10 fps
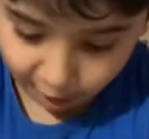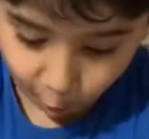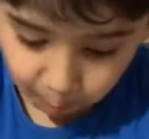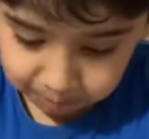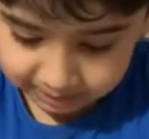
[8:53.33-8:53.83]

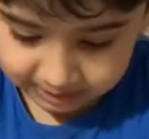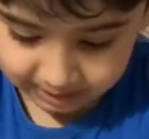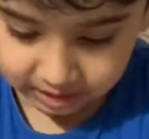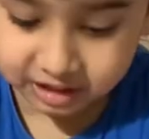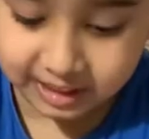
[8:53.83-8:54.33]
opposite,
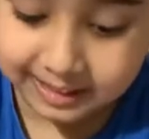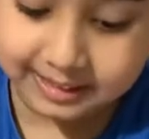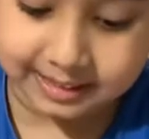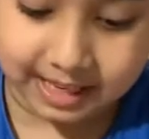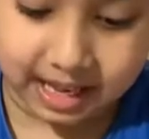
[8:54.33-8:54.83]

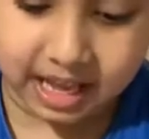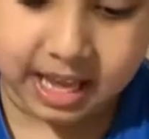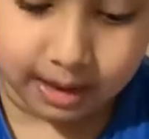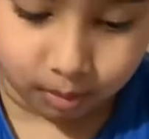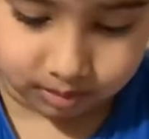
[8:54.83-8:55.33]
this
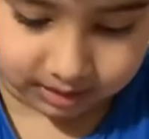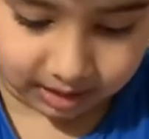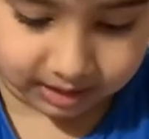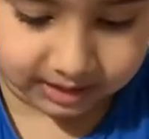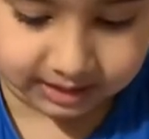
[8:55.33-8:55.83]
equal
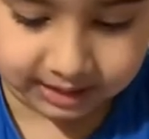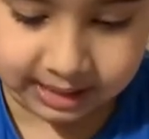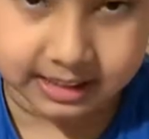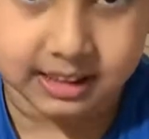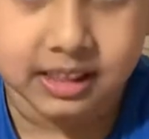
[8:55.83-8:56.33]
side is
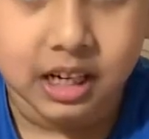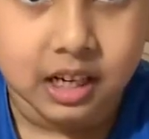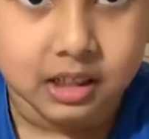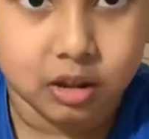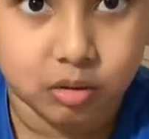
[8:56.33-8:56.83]
this.
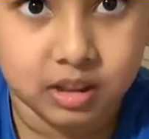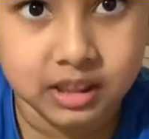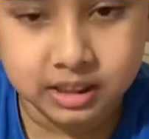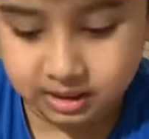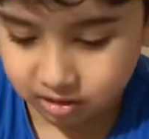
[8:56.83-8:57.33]
So this.